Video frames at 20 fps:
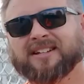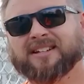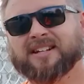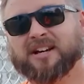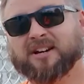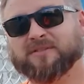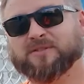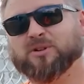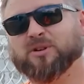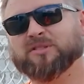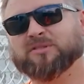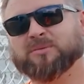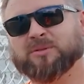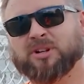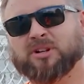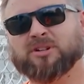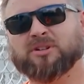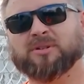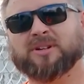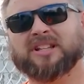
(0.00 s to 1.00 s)
Now, of course, when
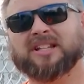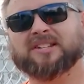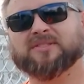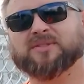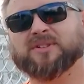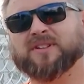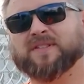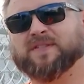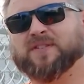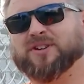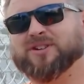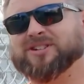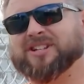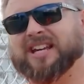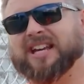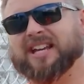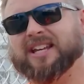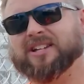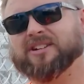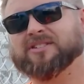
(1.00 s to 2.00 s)
you're doing this for the first
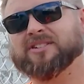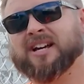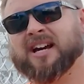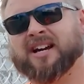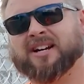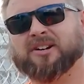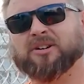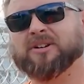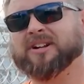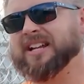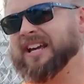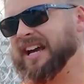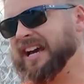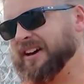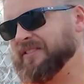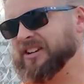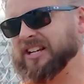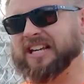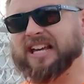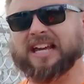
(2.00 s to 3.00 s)
gate, you're not going to
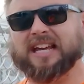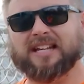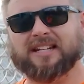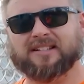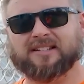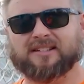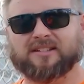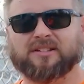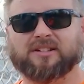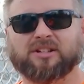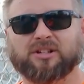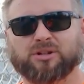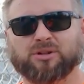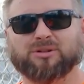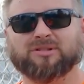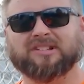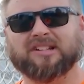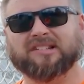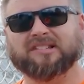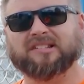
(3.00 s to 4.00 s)
have a gate to
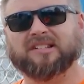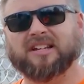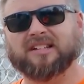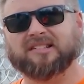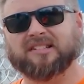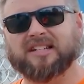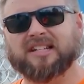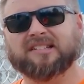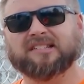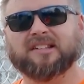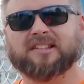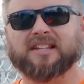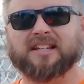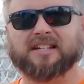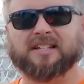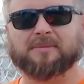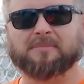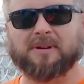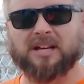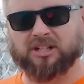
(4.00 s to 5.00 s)
use as an easy
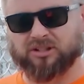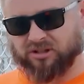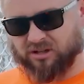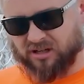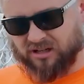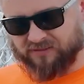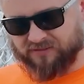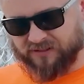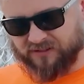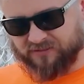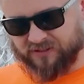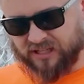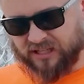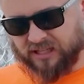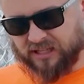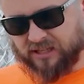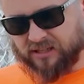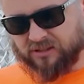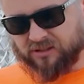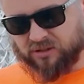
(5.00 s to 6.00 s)
thing to measure off of.
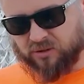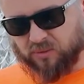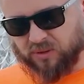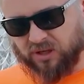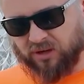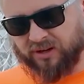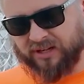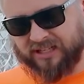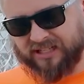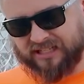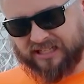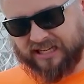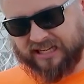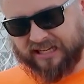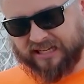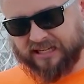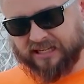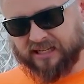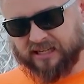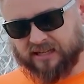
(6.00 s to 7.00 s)
So we're going to
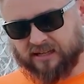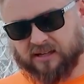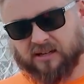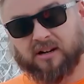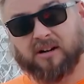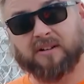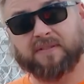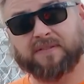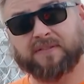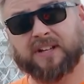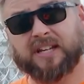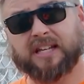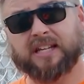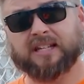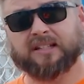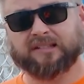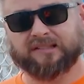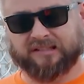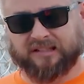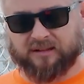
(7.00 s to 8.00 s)
take our
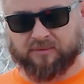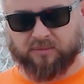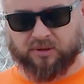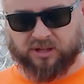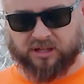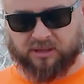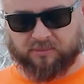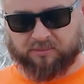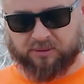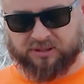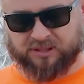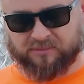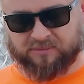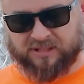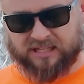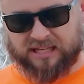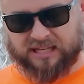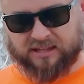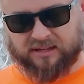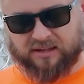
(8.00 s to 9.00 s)
fittings and we're going to put them
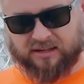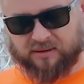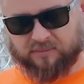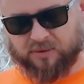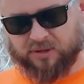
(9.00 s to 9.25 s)
together and